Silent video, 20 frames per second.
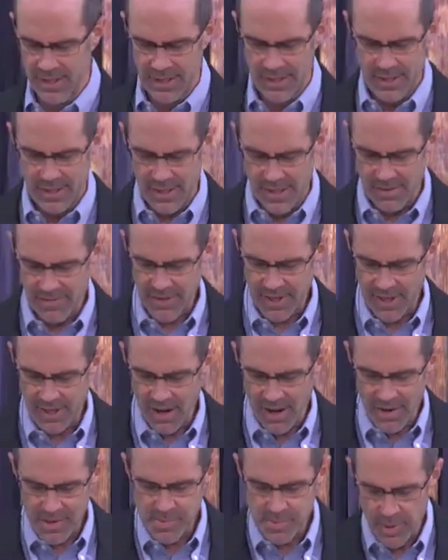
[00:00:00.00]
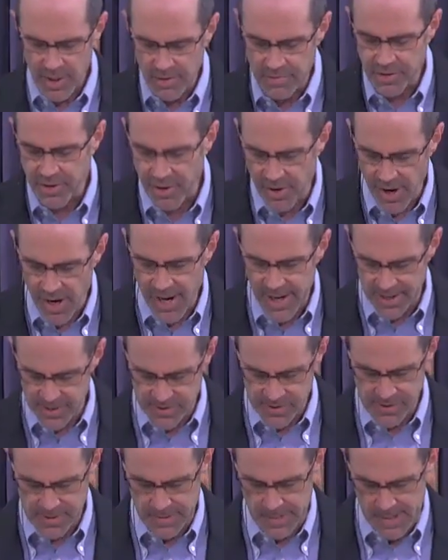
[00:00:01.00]
of the gospel of
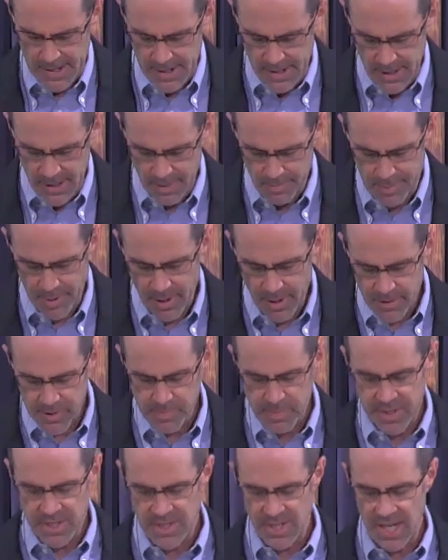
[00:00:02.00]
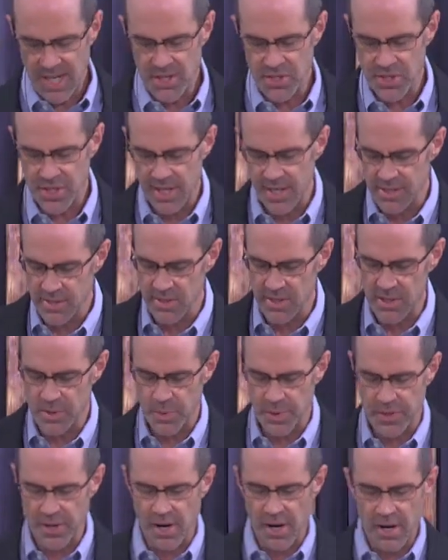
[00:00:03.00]
Christ? And Paul's been teaching us it's
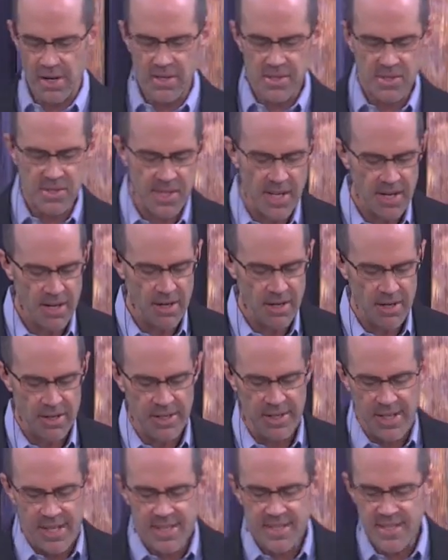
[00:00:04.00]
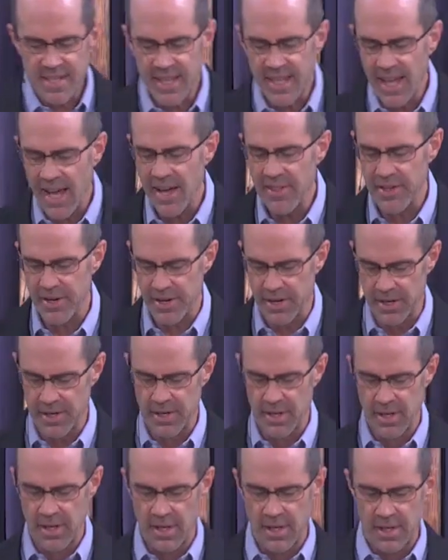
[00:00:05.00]
with hearts that are knit
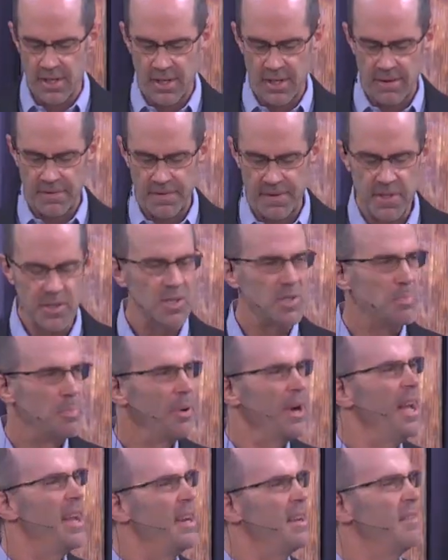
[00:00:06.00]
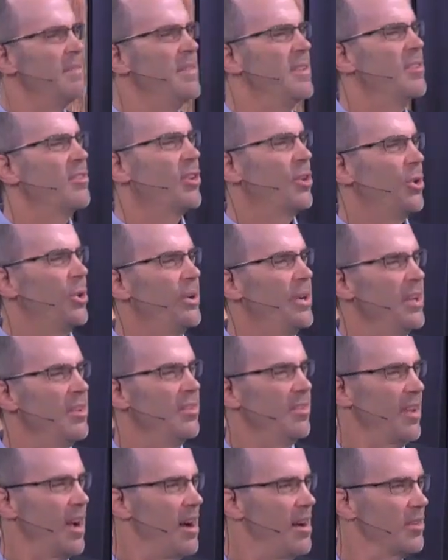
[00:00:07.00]
together for the spread of this
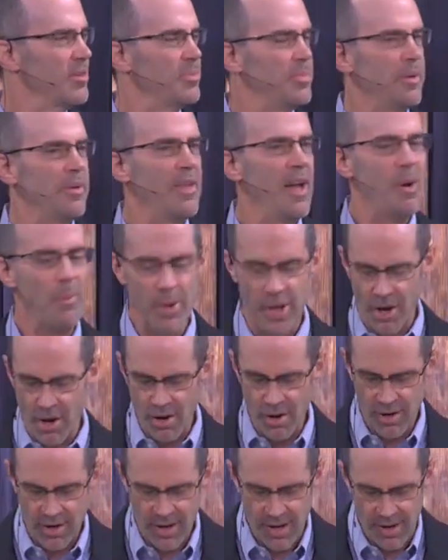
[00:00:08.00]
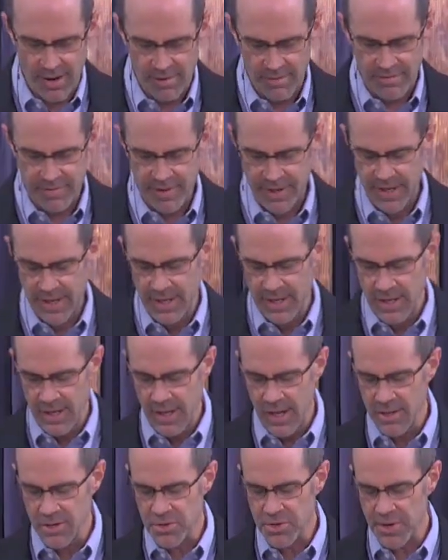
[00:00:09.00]
glorious gospel that we all love
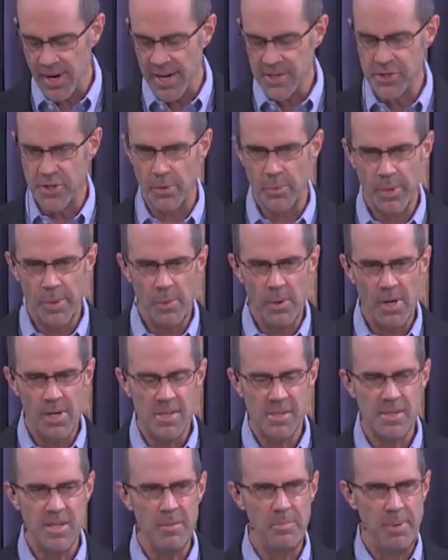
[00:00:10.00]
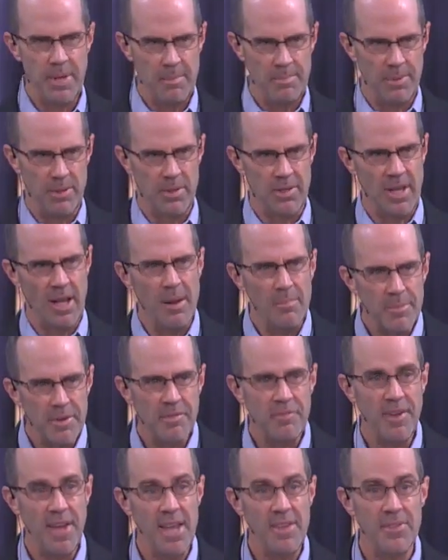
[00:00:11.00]
and treasure. We want to see people come to
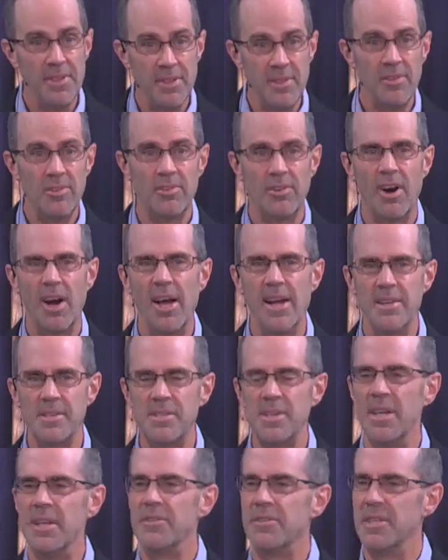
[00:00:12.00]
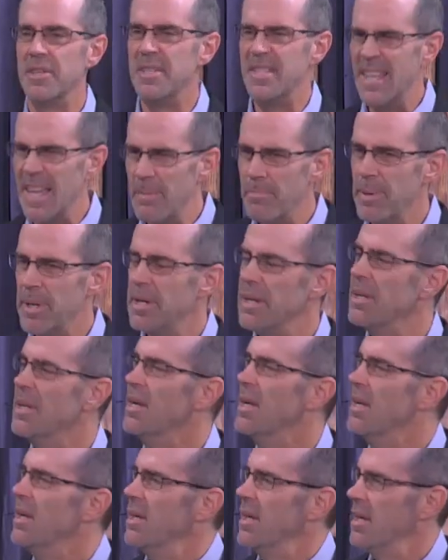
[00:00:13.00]
faith in this Christ and to deepen
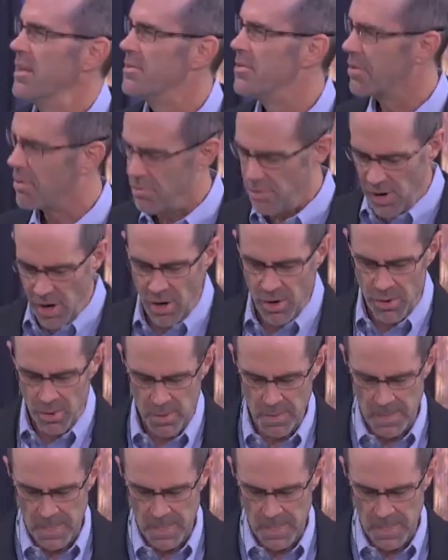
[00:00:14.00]
and to grow